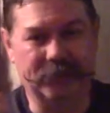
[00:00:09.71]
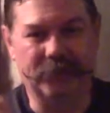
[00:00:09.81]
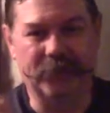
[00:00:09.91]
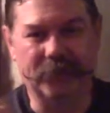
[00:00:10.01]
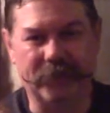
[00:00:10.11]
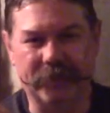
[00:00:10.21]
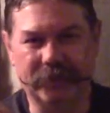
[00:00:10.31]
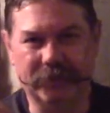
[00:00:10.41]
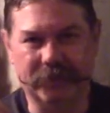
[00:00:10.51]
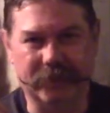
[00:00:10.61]
Tony,
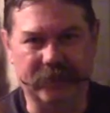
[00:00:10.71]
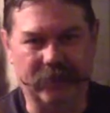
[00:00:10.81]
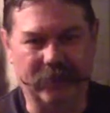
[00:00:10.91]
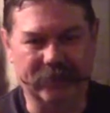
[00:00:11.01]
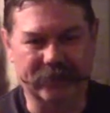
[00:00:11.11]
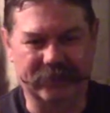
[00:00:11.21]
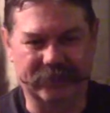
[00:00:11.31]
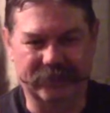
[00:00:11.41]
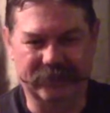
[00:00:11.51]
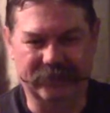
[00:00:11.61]
who's the
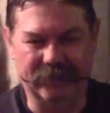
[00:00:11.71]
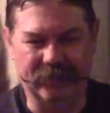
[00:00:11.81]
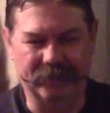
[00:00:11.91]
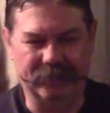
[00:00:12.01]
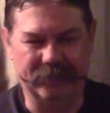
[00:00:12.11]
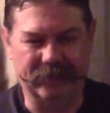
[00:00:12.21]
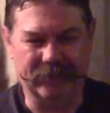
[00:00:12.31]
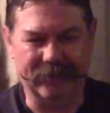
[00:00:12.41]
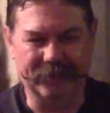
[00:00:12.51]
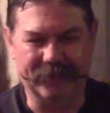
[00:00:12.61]
artist that I'm
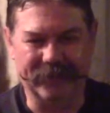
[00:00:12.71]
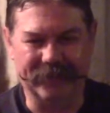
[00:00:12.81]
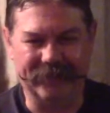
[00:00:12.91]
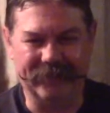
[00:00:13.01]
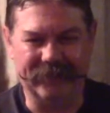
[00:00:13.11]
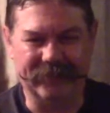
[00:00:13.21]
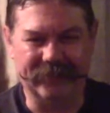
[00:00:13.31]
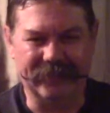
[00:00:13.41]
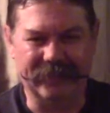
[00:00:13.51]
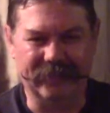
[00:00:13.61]
collaborating with,
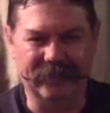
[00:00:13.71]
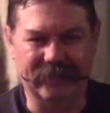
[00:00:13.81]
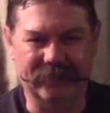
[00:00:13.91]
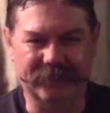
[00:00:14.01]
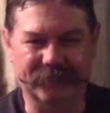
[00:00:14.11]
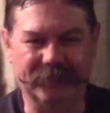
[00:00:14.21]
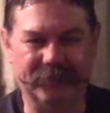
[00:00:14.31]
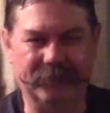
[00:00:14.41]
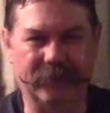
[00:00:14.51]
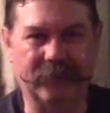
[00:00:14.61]
and
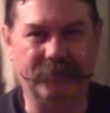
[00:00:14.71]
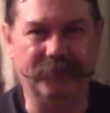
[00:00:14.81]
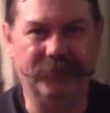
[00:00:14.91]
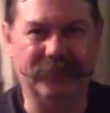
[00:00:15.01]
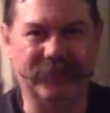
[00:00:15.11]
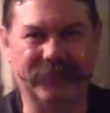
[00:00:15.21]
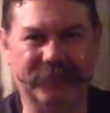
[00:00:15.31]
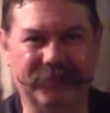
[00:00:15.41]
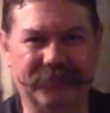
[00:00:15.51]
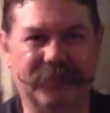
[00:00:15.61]
I sent
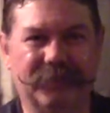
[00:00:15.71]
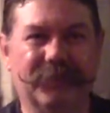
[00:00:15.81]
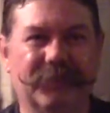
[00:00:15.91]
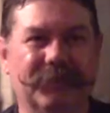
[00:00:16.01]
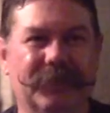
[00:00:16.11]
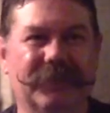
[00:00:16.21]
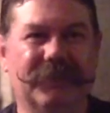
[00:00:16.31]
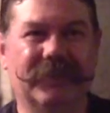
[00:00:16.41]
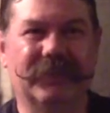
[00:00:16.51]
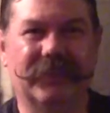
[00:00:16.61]
him some
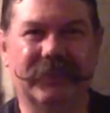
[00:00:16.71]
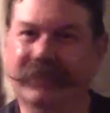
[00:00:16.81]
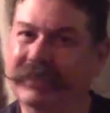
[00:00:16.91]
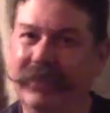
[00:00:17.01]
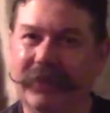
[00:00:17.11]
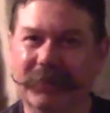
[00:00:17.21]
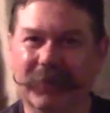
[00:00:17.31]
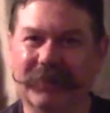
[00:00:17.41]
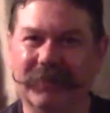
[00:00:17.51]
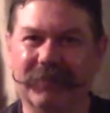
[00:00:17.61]
specifics on
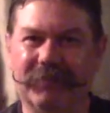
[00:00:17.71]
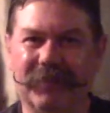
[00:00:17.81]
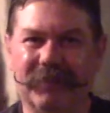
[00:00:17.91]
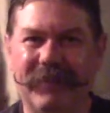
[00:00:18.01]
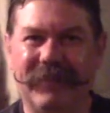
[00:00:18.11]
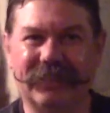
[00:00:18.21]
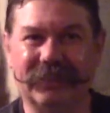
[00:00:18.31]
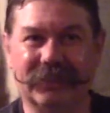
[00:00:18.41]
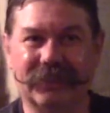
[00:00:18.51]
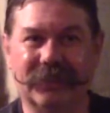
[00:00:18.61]
artwork for confirmed
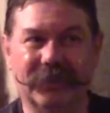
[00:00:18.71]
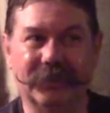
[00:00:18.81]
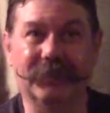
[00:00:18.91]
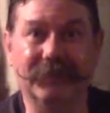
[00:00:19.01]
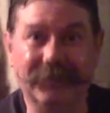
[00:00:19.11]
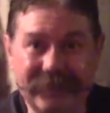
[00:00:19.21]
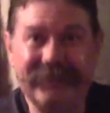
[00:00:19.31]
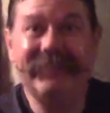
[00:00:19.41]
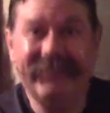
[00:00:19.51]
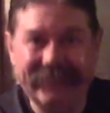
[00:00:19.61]
bachelors. So
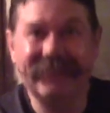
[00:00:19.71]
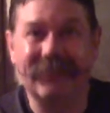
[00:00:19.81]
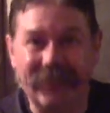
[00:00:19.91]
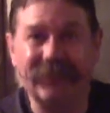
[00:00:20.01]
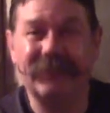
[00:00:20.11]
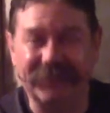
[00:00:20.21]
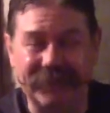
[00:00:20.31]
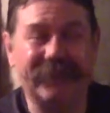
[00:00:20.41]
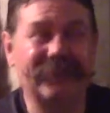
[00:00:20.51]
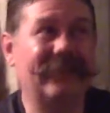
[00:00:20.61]
you cross your
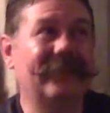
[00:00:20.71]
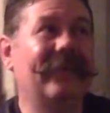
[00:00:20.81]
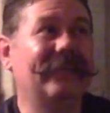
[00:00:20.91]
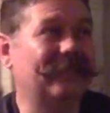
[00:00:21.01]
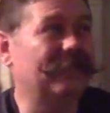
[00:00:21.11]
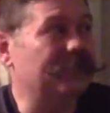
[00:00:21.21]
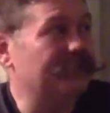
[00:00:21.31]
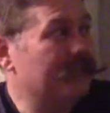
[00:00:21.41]
fingers on that too.